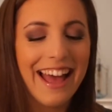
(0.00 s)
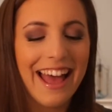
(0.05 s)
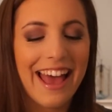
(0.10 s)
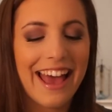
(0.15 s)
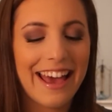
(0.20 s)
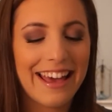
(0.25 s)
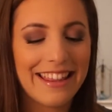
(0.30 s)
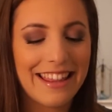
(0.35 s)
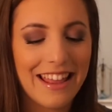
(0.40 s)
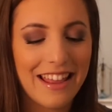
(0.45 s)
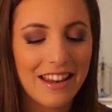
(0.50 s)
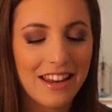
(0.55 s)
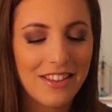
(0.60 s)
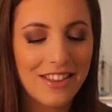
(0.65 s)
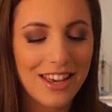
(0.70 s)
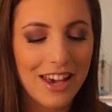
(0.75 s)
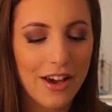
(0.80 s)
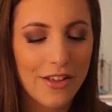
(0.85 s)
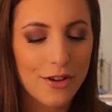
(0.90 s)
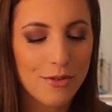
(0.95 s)
And then
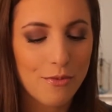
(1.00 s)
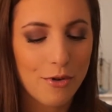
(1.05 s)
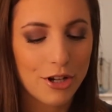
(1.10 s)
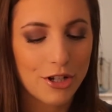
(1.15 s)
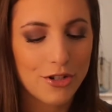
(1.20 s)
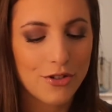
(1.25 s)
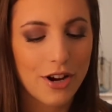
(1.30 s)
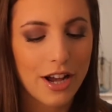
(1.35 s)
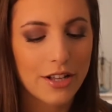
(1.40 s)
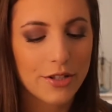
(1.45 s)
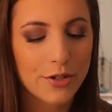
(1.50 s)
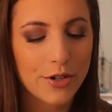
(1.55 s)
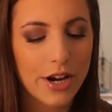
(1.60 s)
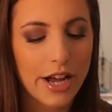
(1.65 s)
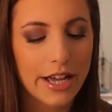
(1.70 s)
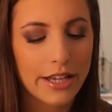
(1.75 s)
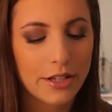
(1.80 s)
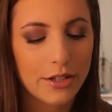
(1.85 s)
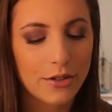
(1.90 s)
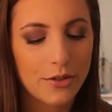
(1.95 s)
the other moisturizer
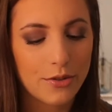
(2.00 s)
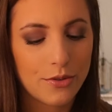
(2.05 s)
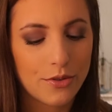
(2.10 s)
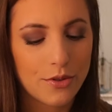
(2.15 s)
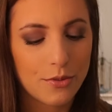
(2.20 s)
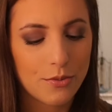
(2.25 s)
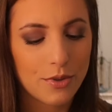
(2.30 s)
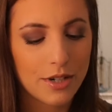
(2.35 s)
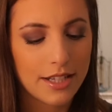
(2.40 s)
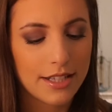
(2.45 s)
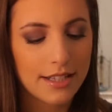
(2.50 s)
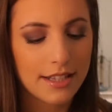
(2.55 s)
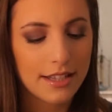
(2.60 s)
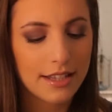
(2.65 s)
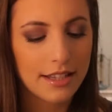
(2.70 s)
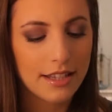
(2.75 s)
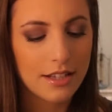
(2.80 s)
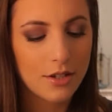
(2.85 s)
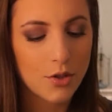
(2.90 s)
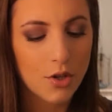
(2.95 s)
I used was
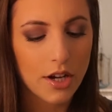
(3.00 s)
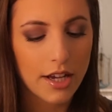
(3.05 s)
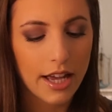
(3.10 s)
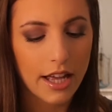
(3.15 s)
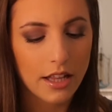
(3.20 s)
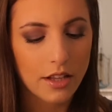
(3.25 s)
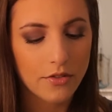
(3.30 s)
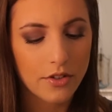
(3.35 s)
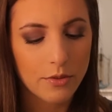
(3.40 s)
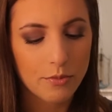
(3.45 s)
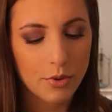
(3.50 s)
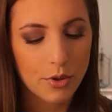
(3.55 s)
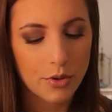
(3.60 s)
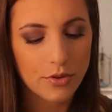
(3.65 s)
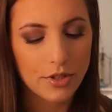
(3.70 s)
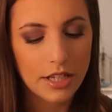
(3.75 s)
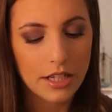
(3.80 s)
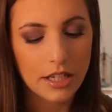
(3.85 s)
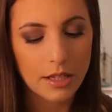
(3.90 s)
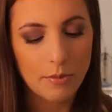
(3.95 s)
the Drunk Elephant
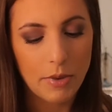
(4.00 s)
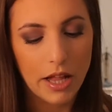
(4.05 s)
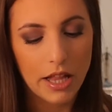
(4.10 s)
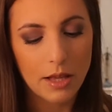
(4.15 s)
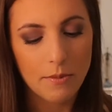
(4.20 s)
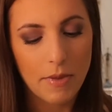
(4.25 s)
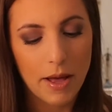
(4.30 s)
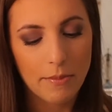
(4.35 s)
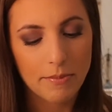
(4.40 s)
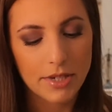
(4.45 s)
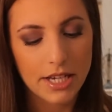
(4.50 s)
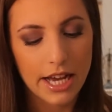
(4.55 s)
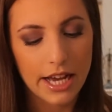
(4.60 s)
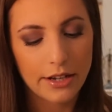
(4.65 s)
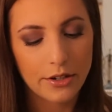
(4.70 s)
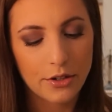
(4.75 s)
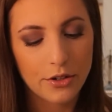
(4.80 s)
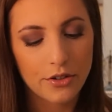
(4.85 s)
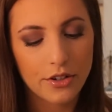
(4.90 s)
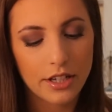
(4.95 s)
Protini
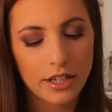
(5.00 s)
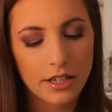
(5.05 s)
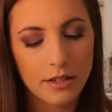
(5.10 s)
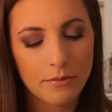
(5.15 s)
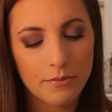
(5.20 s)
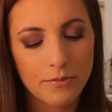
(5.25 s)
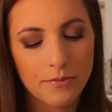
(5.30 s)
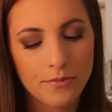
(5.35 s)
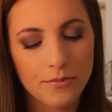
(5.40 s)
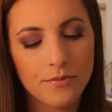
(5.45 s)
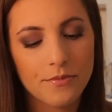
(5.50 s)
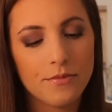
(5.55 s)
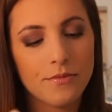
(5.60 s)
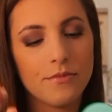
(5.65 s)
Polypeptide Cream.